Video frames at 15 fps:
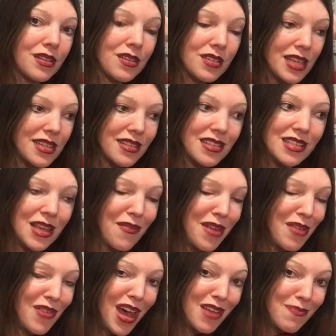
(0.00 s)
There's less than
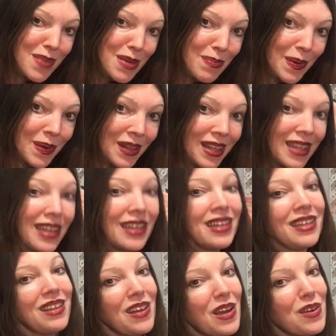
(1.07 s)
75 people,
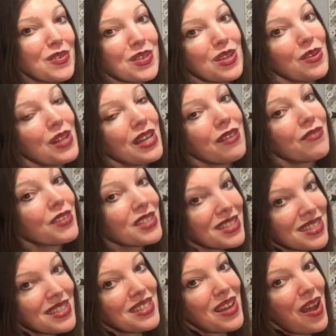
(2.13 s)
you know. So, like, for
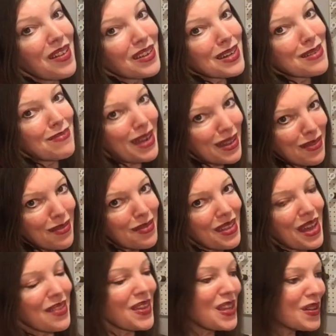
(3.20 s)
just a dollar a month,
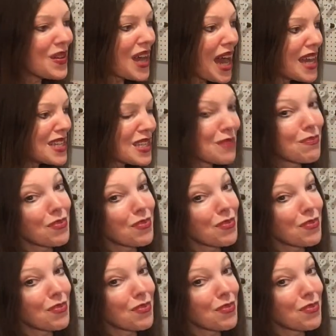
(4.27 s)
I think you guys can